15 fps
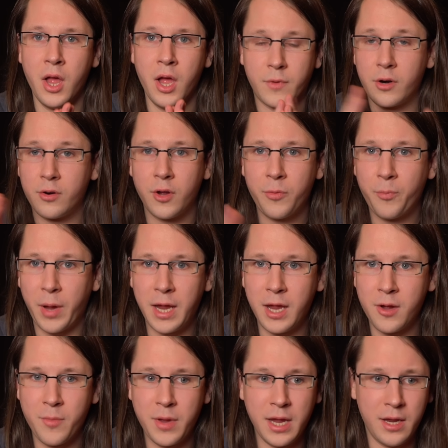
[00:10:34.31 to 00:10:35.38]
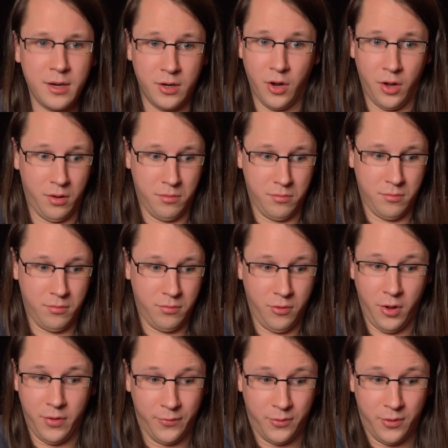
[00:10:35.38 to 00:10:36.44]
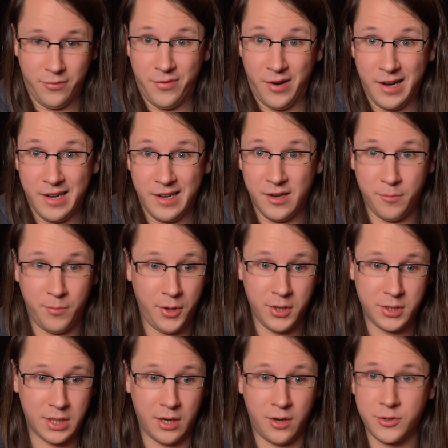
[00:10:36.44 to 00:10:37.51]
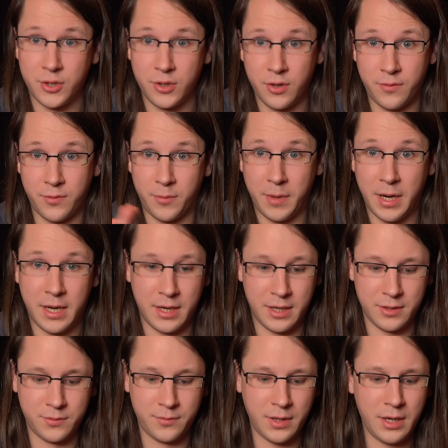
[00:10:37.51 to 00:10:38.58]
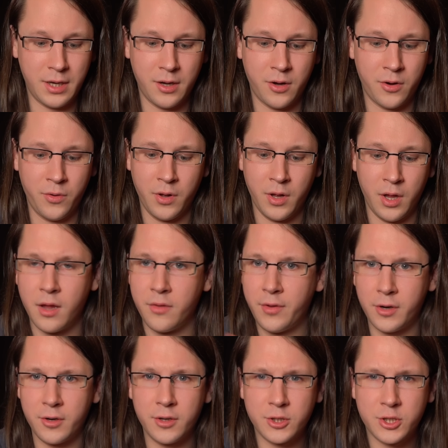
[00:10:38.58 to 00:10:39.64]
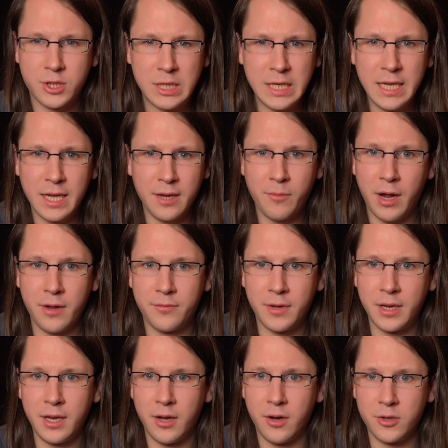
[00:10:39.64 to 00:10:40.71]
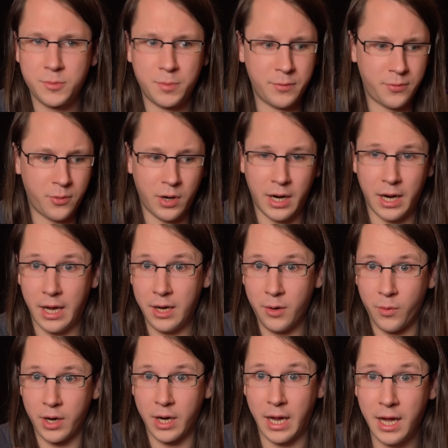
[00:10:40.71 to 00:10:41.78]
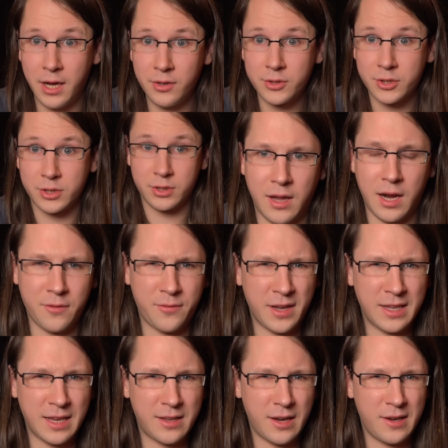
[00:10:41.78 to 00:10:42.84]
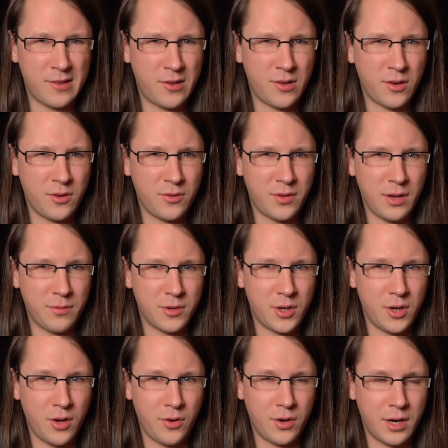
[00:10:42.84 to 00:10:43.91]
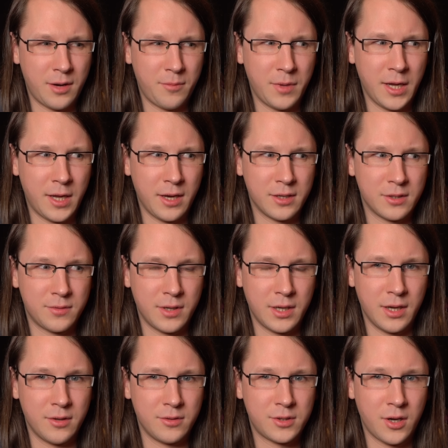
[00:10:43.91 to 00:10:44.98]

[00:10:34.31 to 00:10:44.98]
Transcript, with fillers: They're not paying me, not, not for finding the bugs and also not for making this video. They're not seeing my videos before anyone else. And I think that they don't even know that I'm making this video.